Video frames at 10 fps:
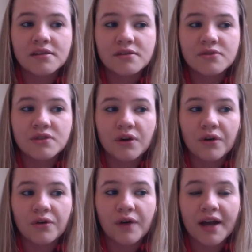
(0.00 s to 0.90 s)

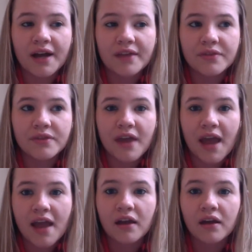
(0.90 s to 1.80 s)
so I got the
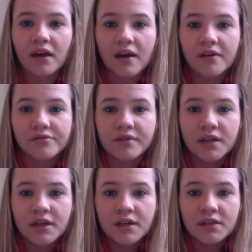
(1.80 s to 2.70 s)
hang of
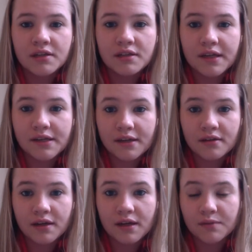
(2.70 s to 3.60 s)
knitting
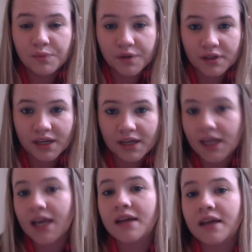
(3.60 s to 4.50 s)
and purling
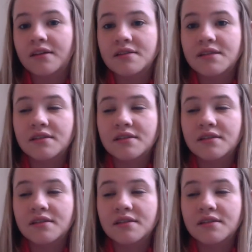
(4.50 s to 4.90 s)
and